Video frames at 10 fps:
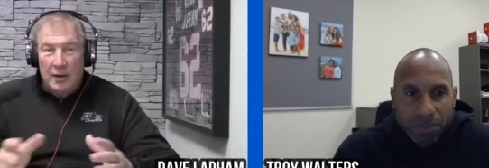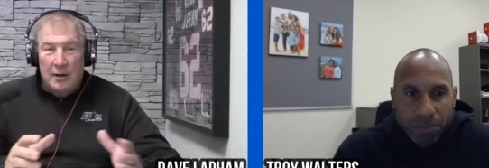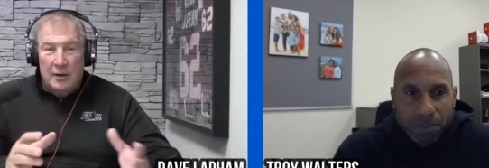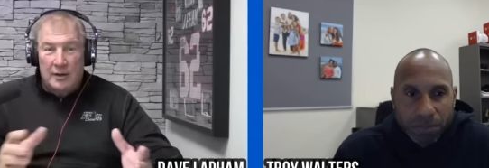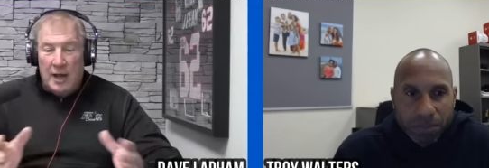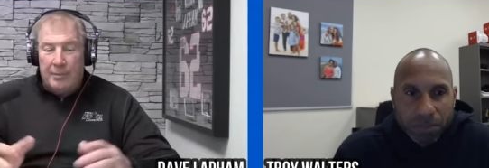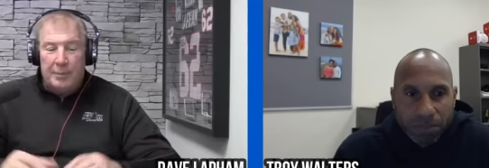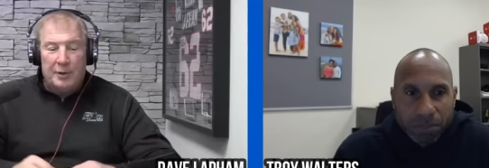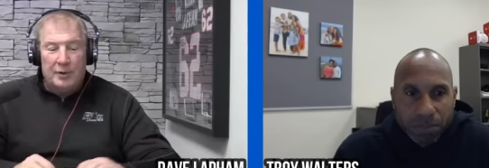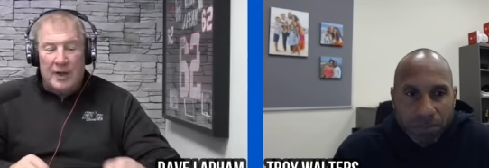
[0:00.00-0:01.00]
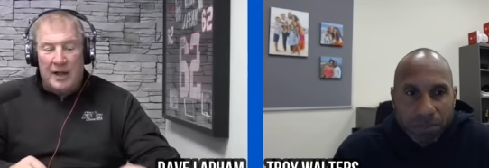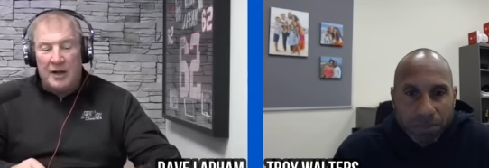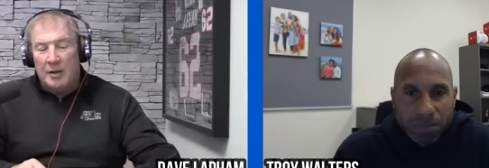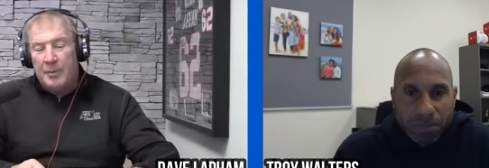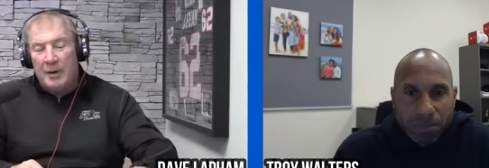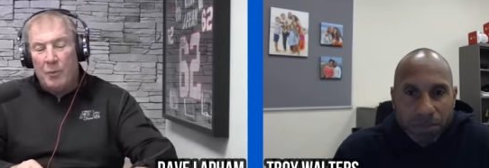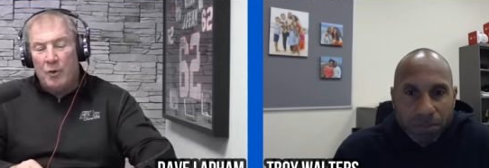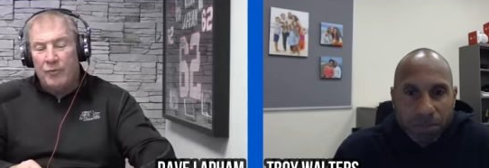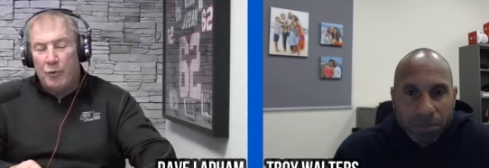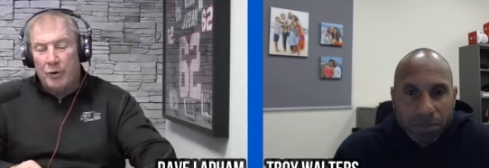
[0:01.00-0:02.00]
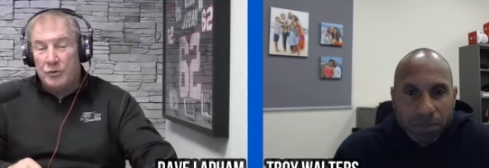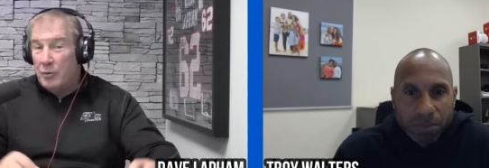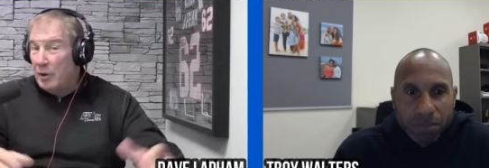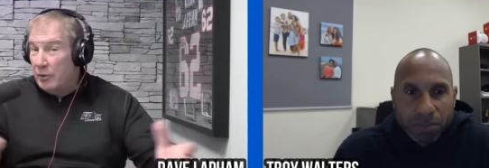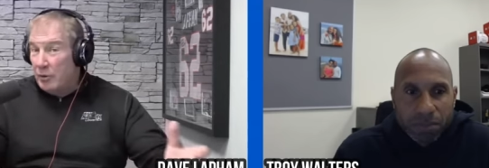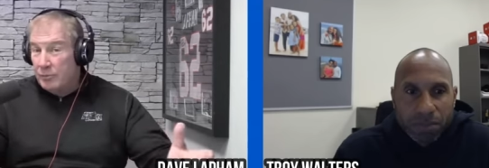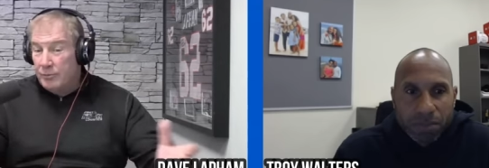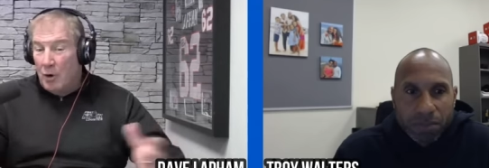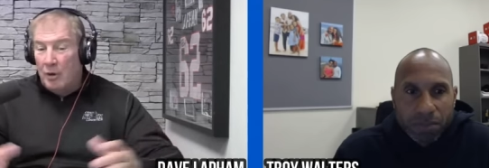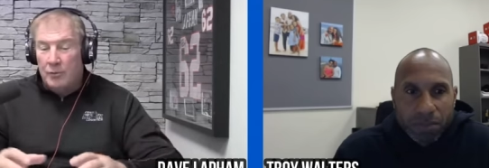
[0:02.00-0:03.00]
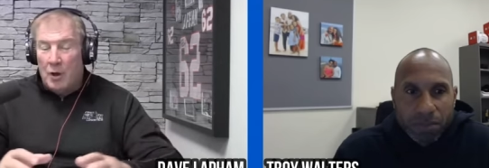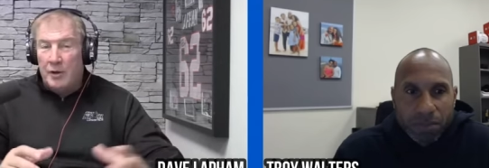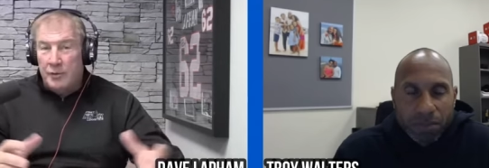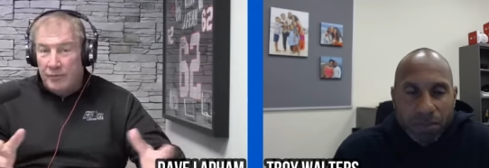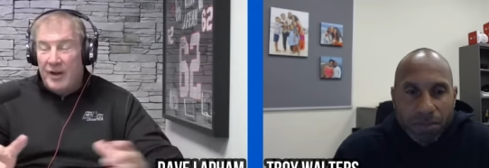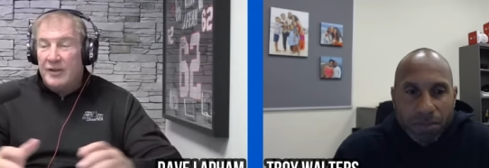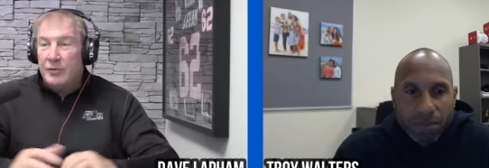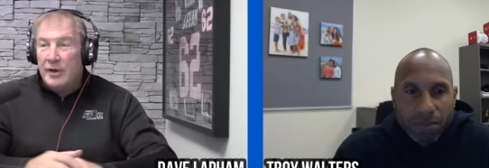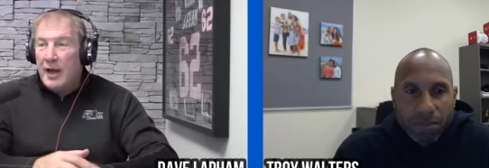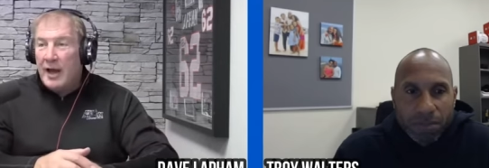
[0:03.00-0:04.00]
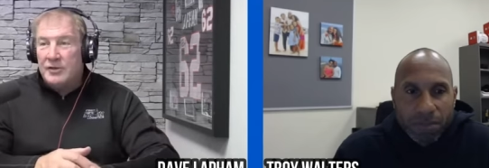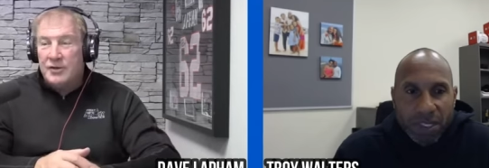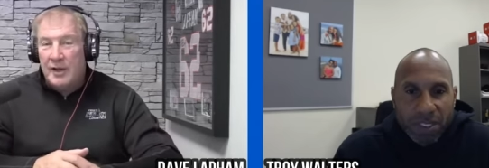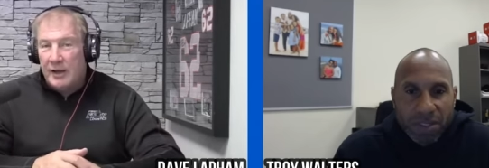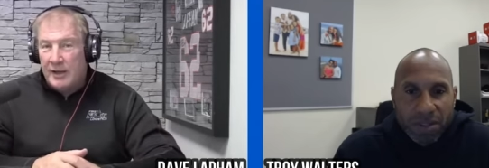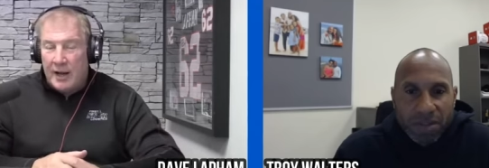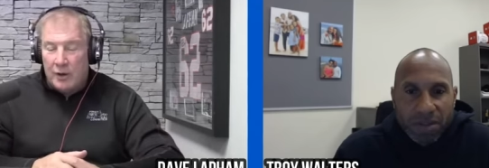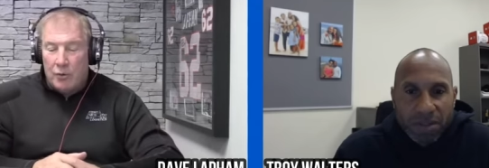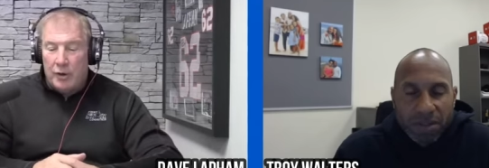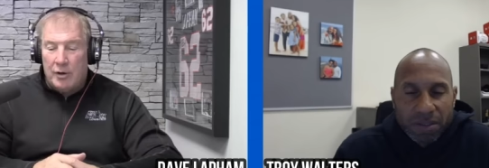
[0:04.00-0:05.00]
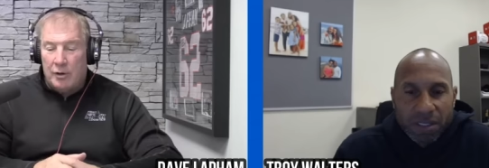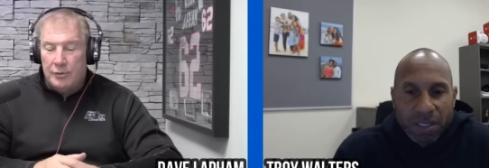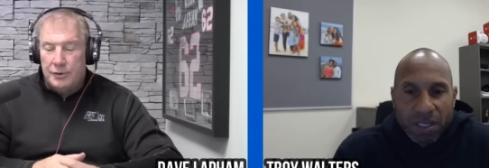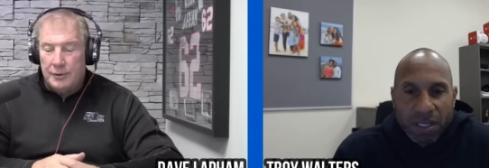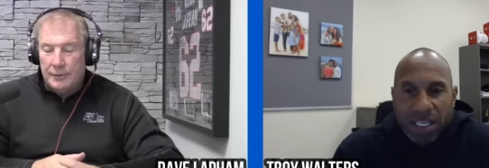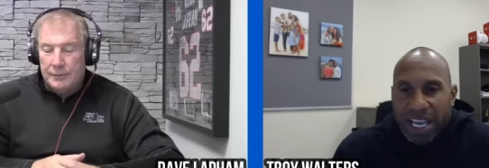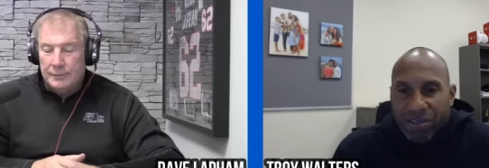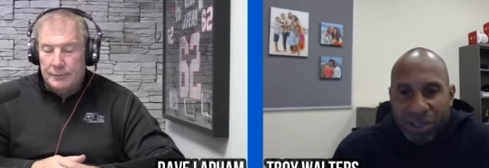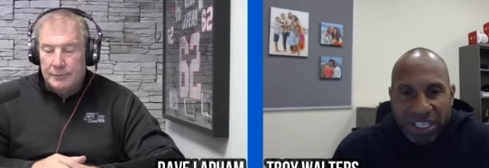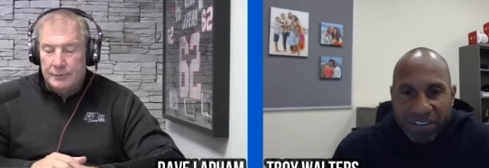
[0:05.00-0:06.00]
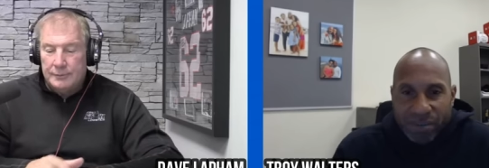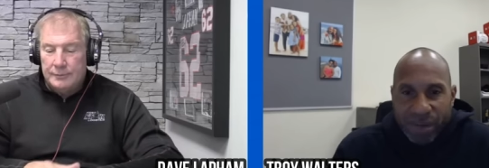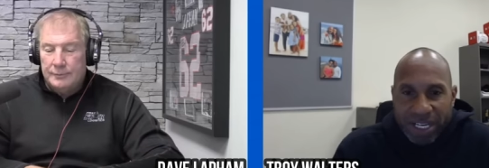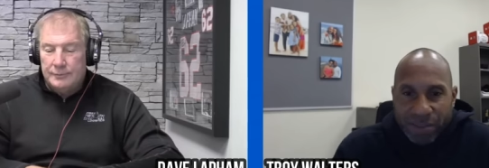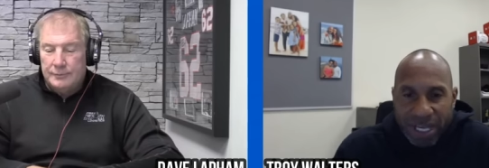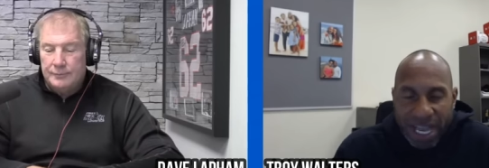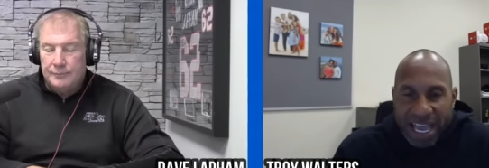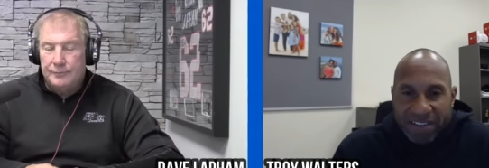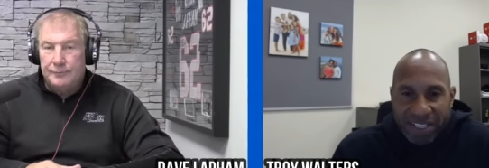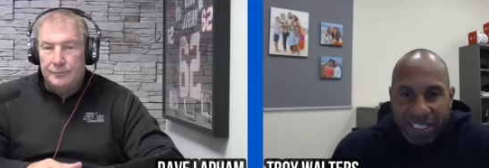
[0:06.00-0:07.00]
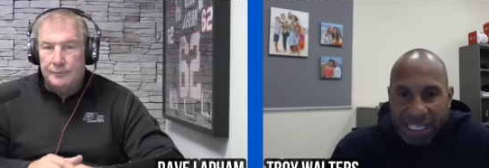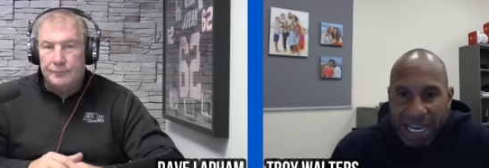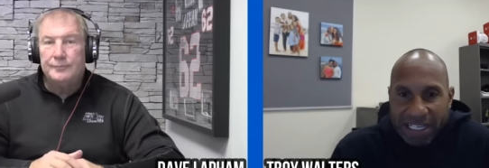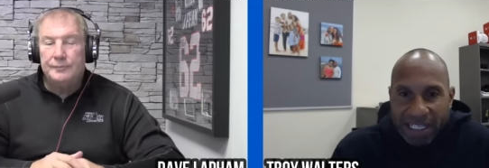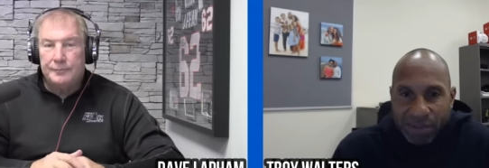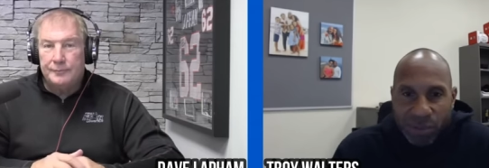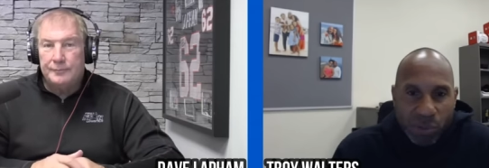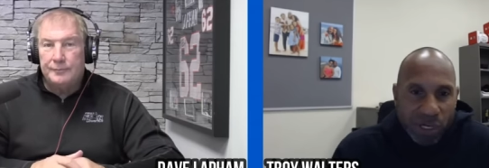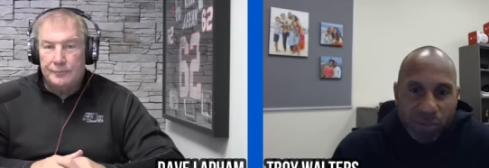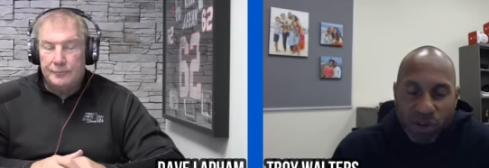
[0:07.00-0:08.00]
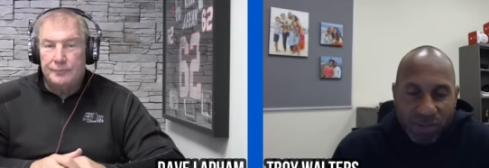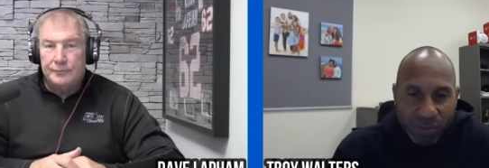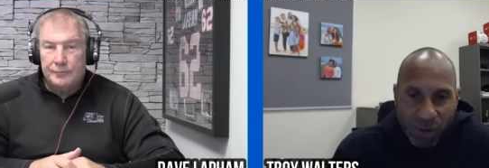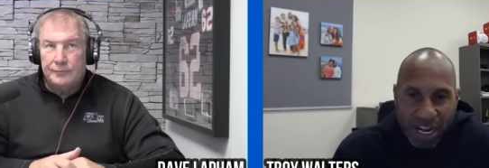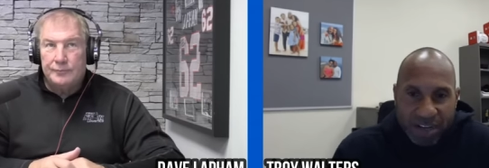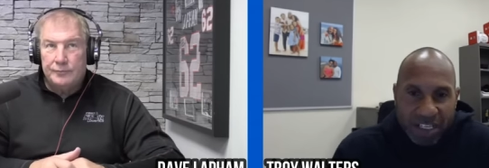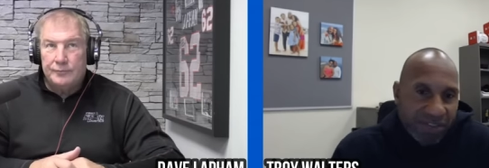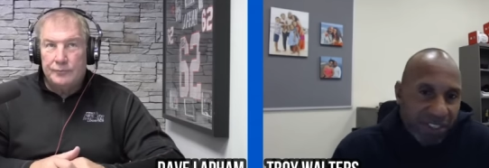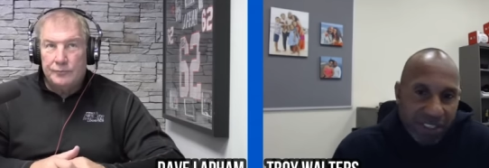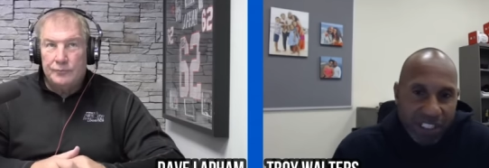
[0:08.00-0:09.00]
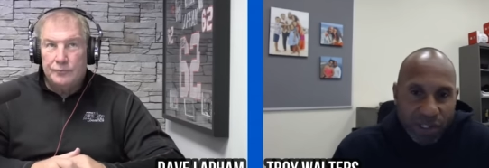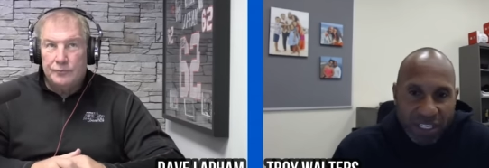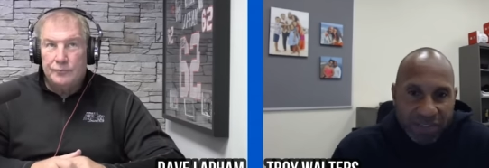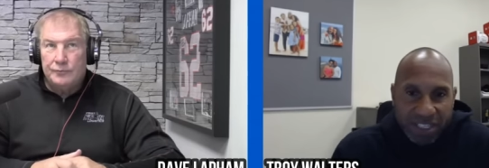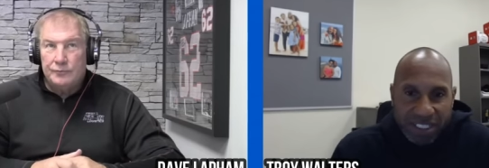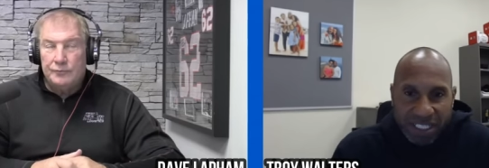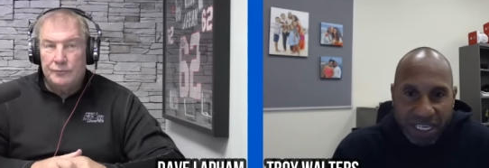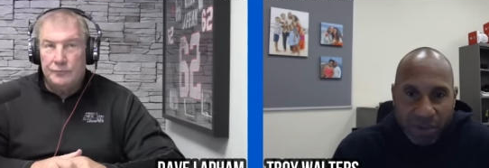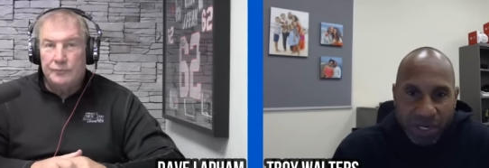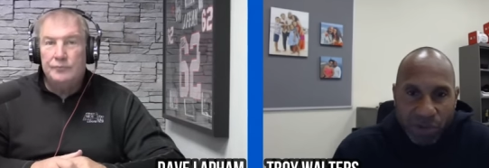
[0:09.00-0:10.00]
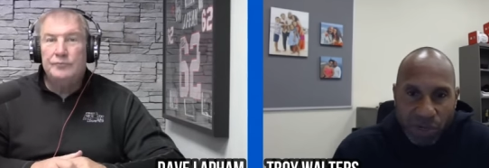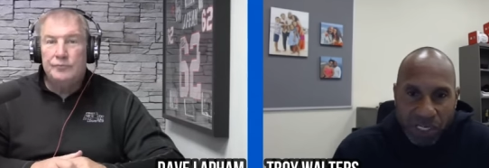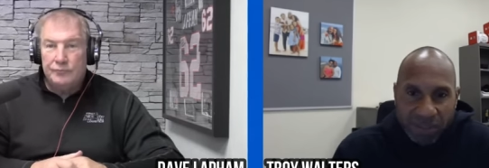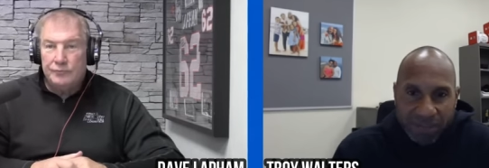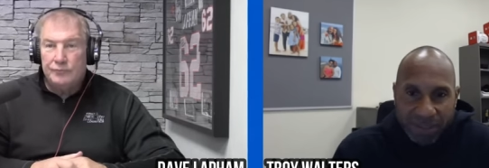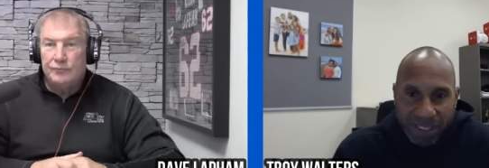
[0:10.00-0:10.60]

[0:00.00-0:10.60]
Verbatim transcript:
Speaker 1: capable of lining up anywhere for you as well, or, or all all your veteran guys in that category, Coach?
Speaker 2: yeah, really everybody we have can line up. We want to move them around, even you know, even a Tee. We don't want him to